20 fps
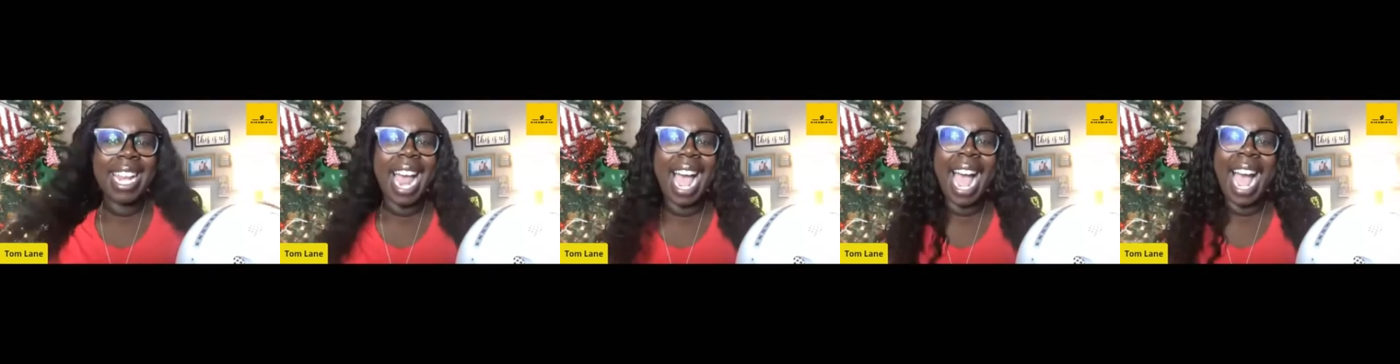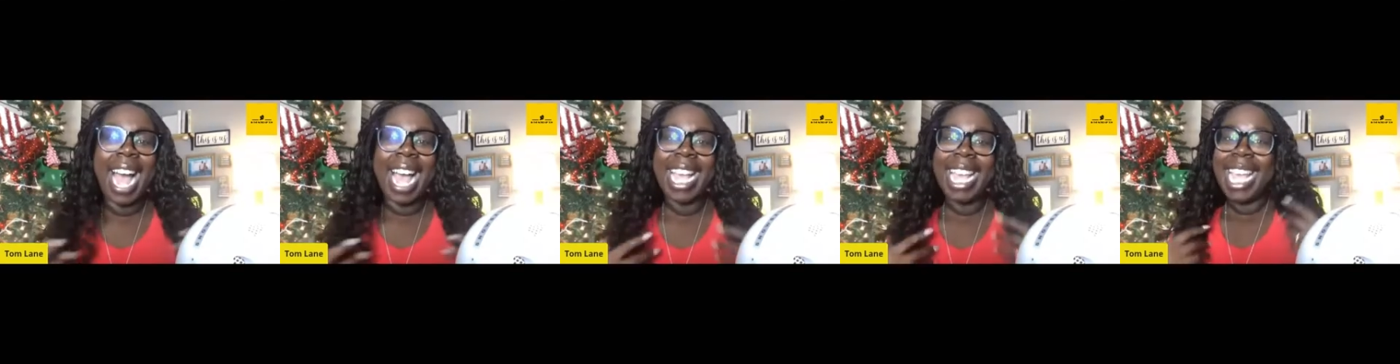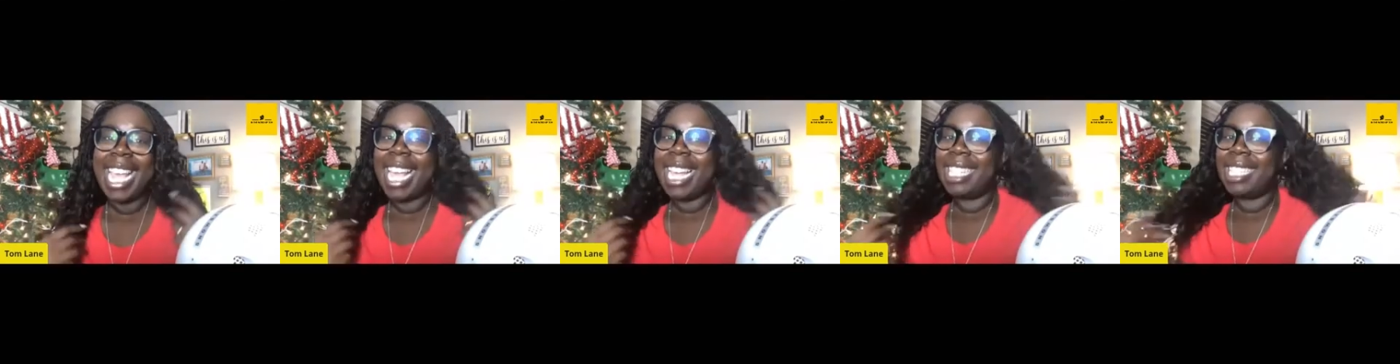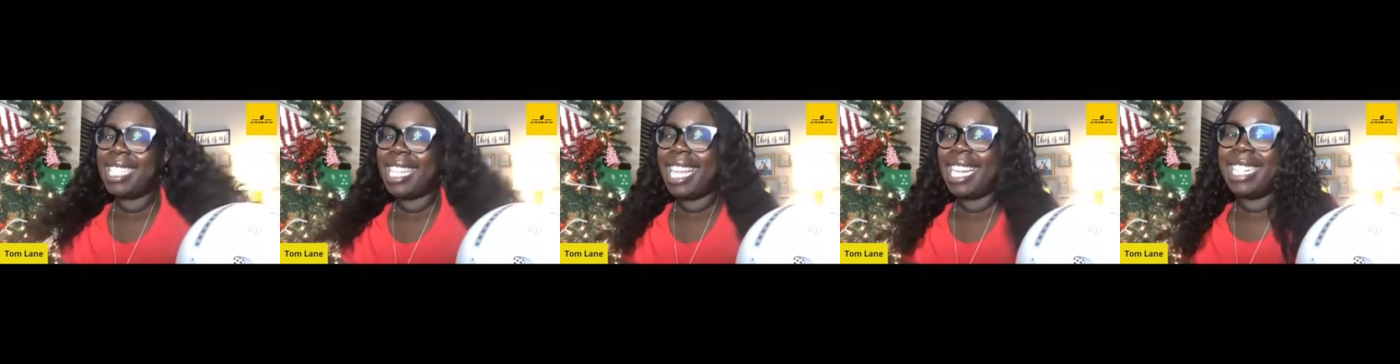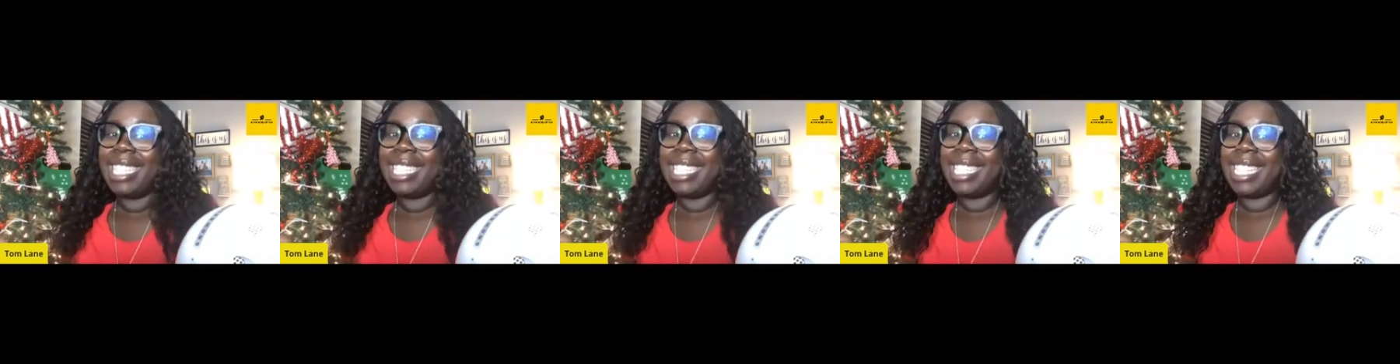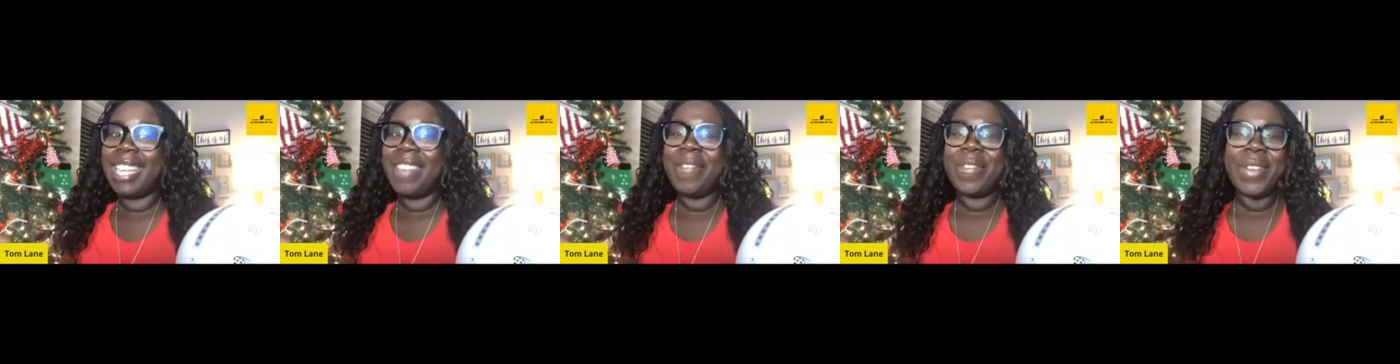I guess that is
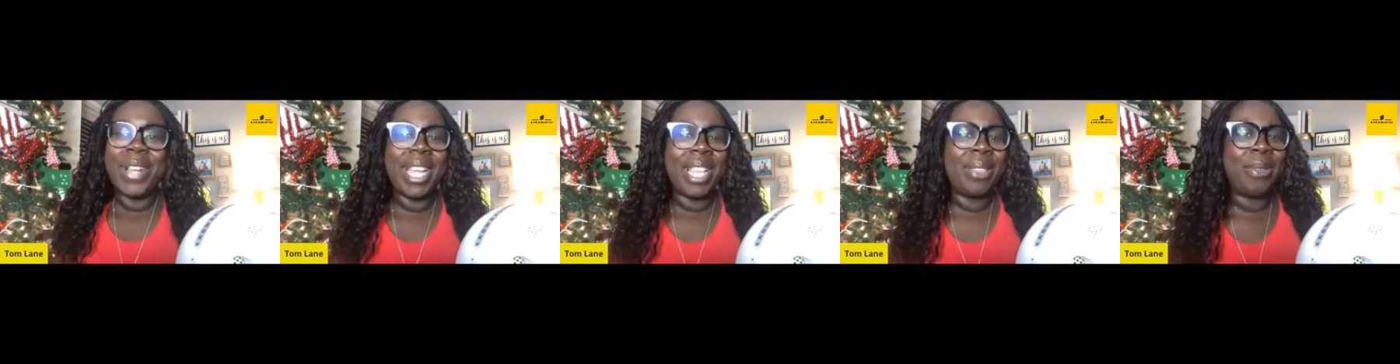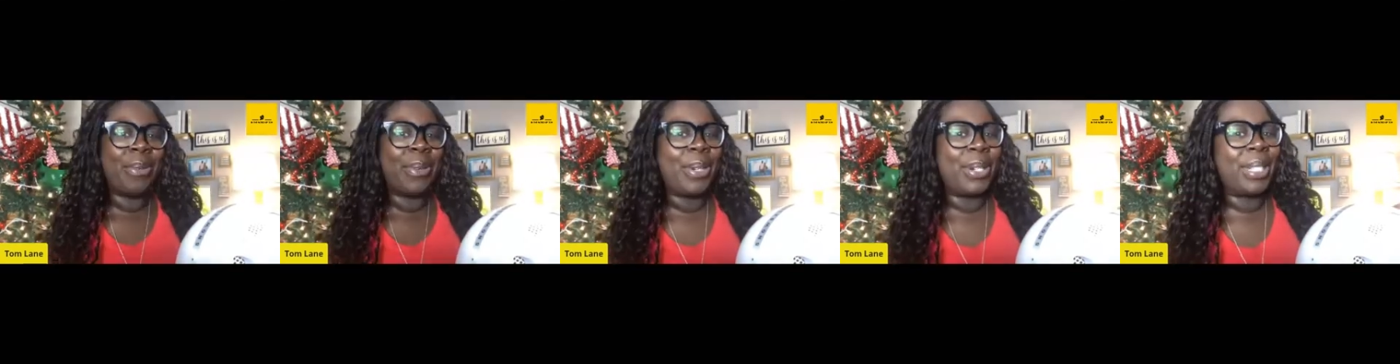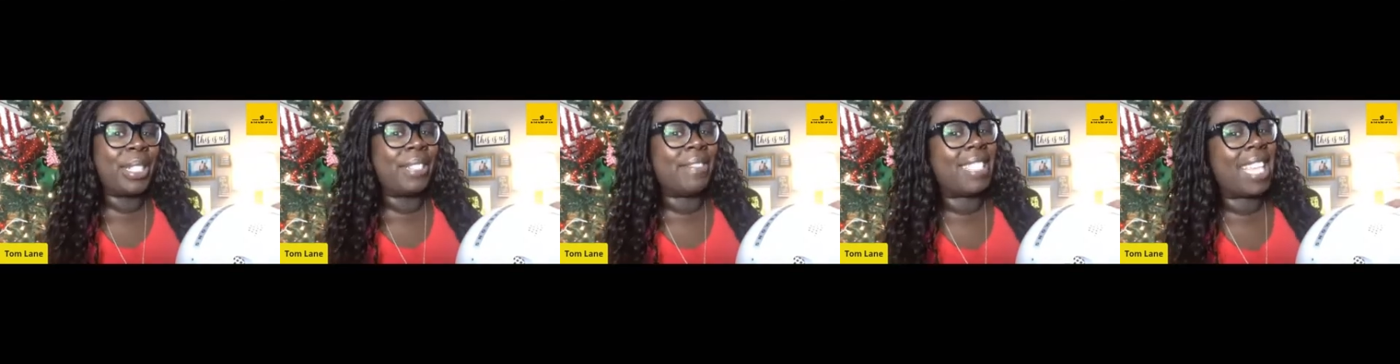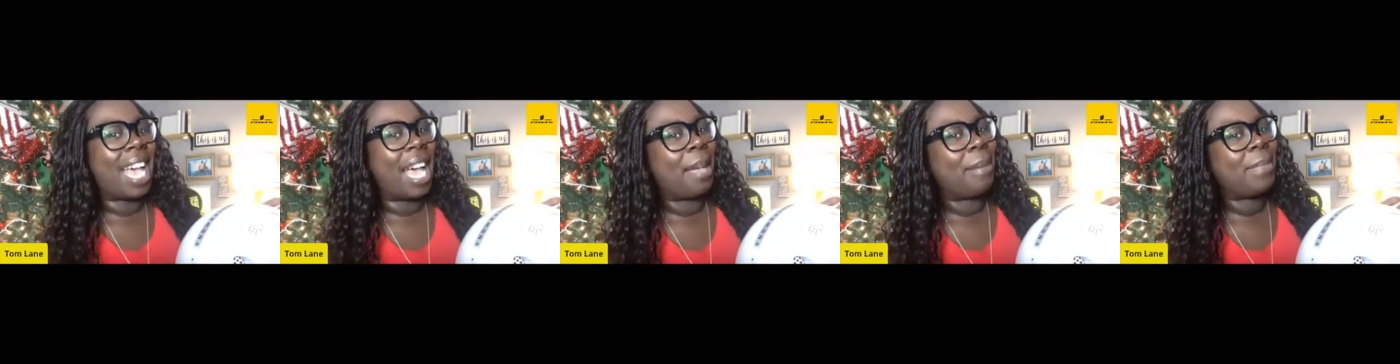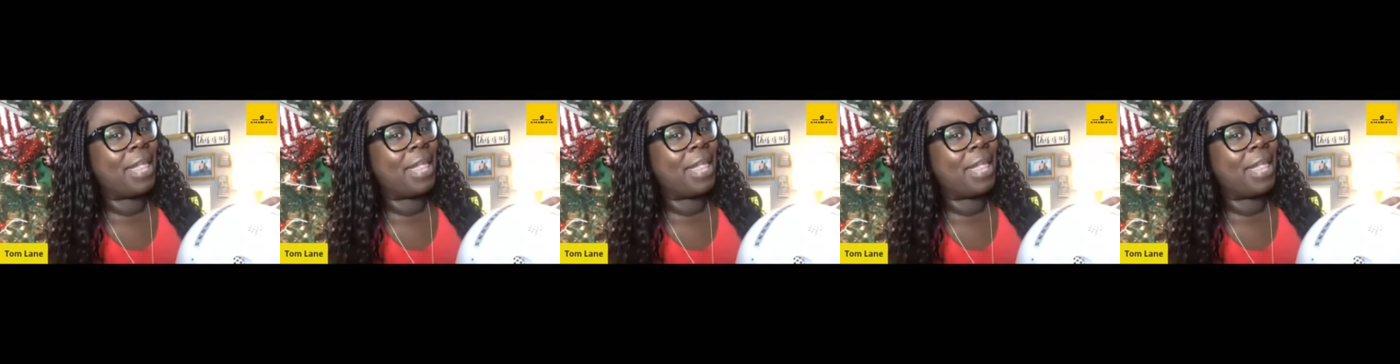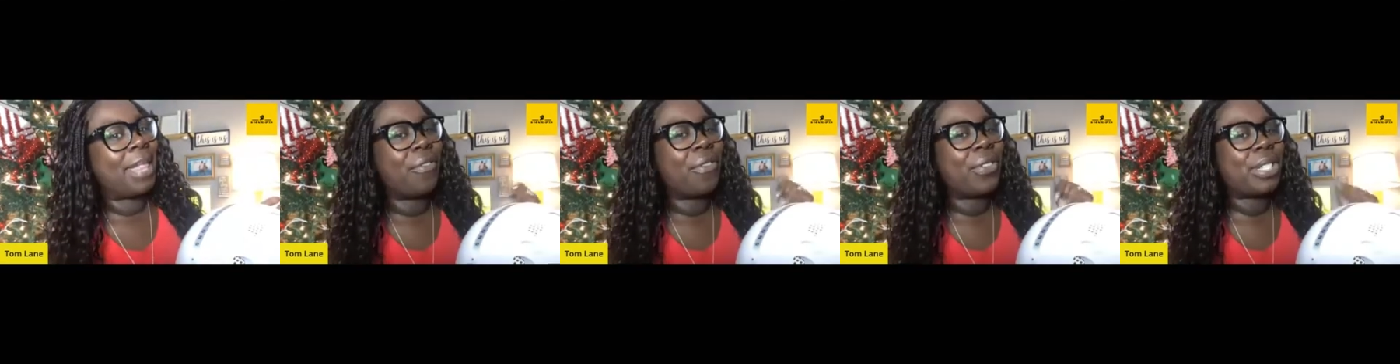it for In the World of Tom. Thank
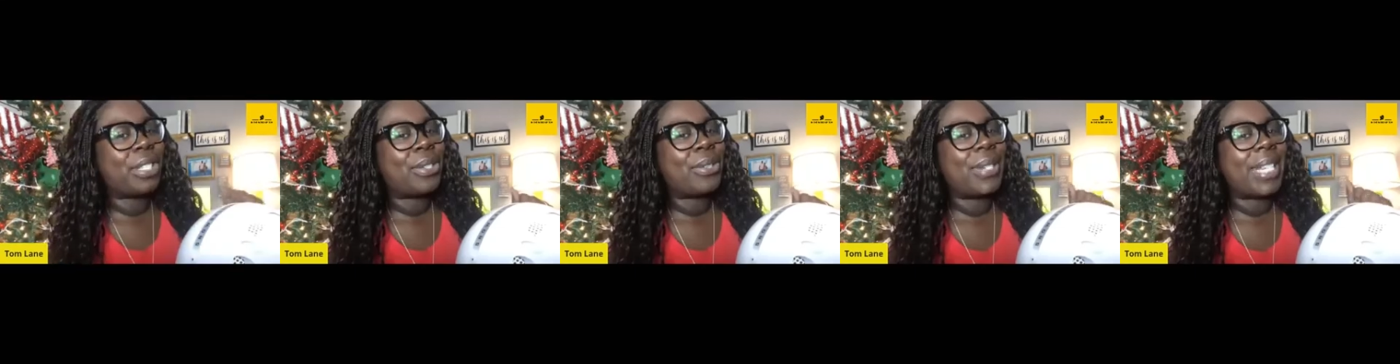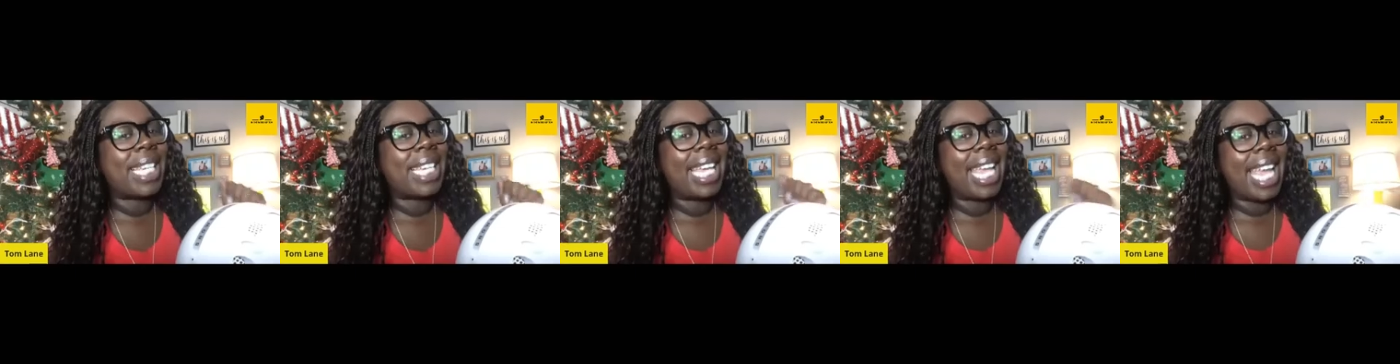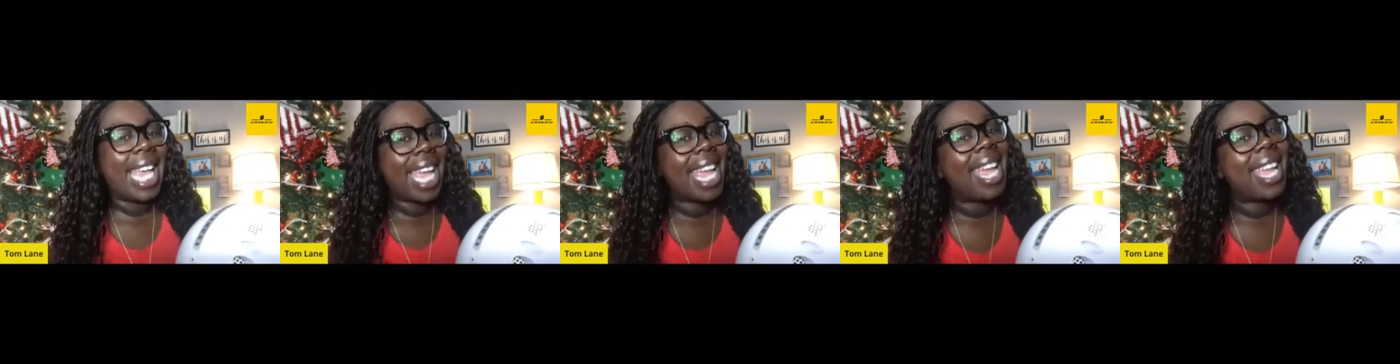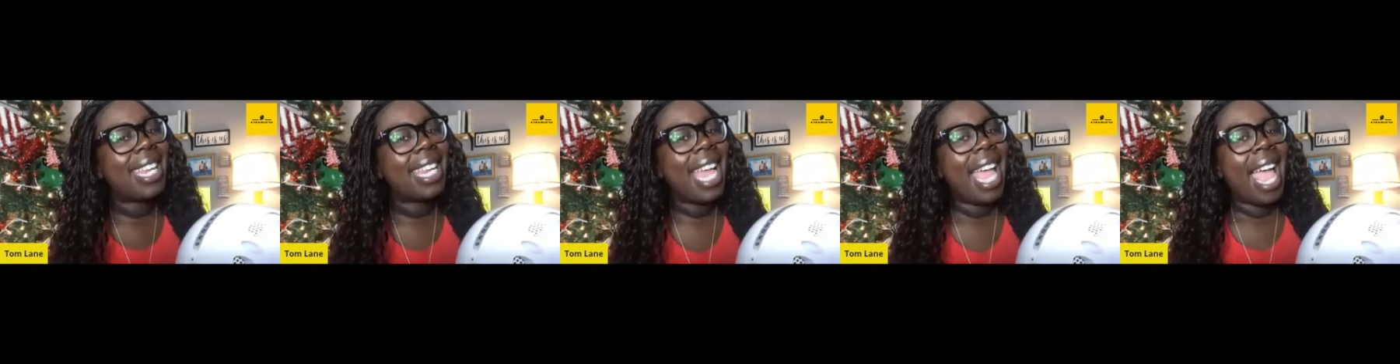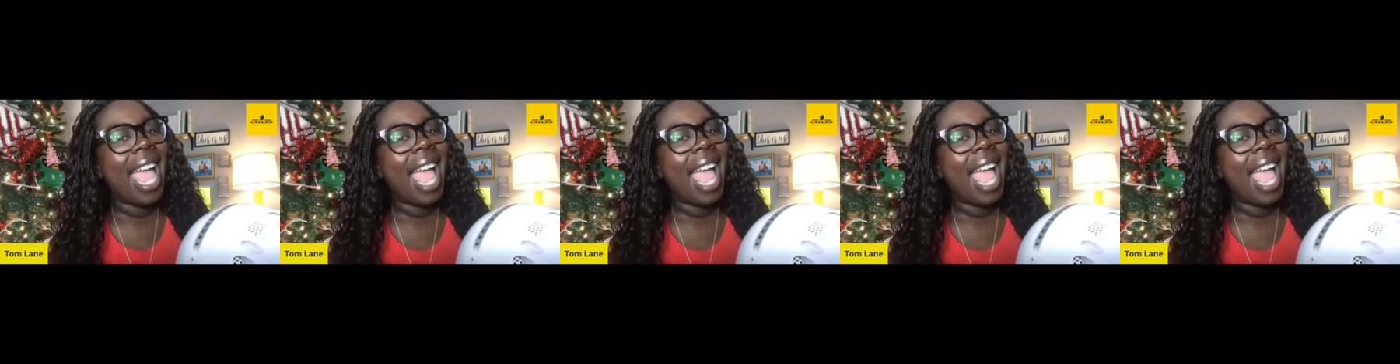you for tuning in.